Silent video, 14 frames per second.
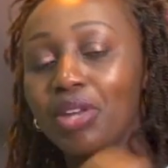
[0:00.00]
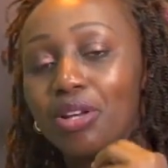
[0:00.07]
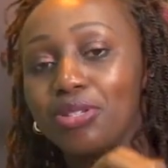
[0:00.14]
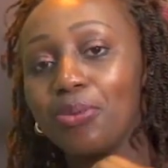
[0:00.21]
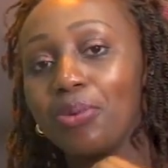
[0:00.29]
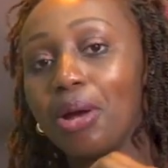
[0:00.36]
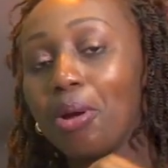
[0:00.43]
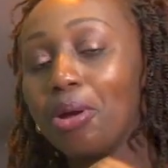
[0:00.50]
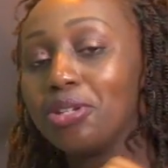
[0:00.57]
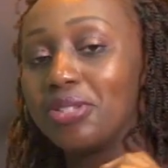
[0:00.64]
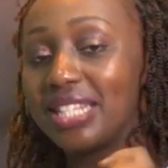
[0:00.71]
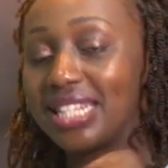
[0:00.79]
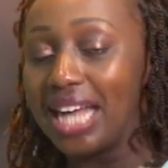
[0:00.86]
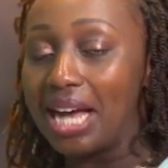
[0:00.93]
So we are going
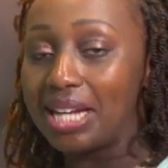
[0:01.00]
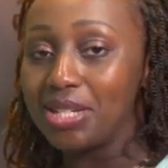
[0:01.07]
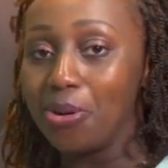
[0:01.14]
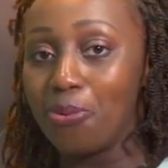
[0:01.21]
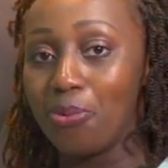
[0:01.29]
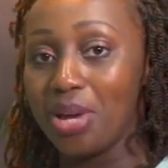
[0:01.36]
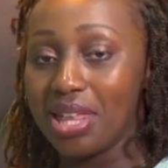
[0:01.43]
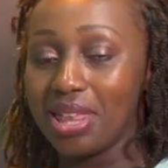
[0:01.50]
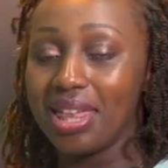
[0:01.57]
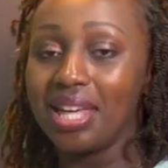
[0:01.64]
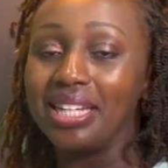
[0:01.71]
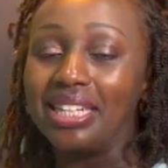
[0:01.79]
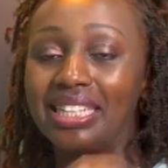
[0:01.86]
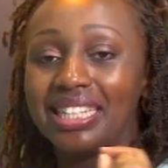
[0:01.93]
to start with
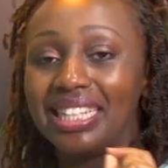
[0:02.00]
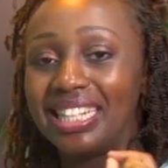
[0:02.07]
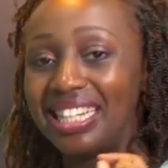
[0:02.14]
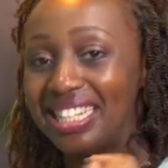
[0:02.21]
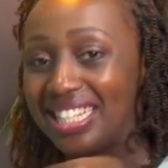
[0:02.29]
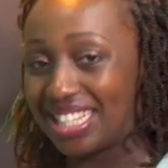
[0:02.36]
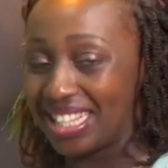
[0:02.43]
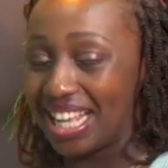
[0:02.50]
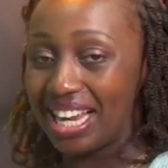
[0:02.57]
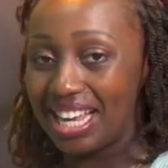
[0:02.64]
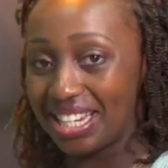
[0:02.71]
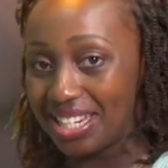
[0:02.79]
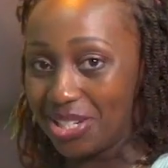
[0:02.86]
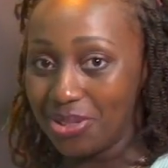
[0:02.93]

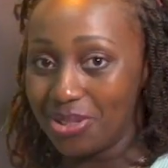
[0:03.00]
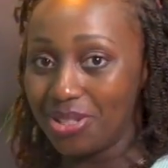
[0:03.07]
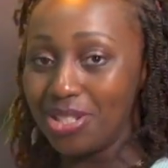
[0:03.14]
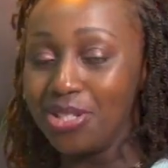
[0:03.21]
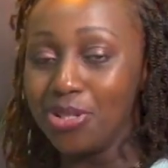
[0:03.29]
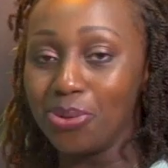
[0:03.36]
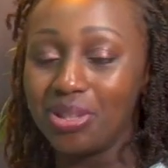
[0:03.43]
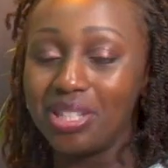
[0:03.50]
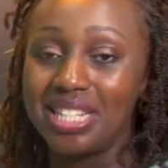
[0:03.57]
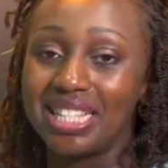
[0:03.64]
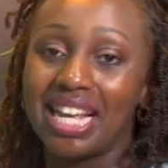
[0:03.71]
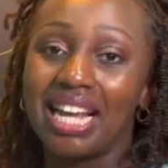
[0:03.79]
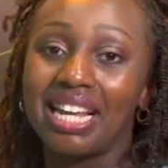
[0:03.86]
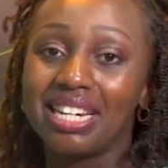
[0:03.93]
discoloration, tooth
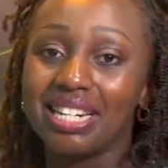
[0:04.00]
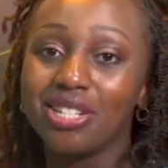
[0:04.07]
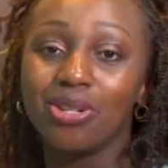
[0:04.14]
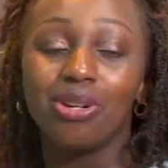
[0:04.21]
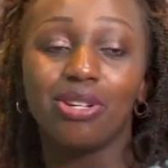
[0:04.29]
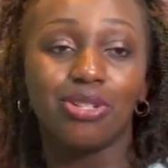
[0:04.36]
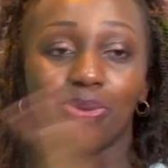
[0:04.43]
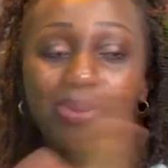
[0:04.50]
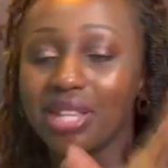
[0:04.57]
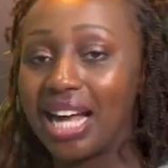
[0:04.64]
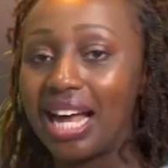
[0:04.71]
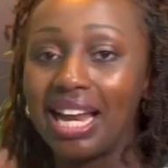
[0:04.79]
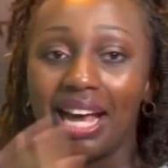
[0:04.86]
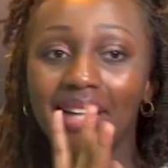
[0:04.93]

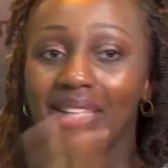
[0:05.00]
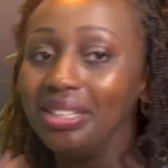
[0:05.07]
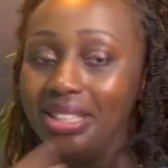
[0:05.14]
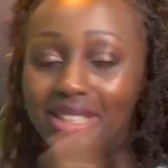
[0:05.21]
color.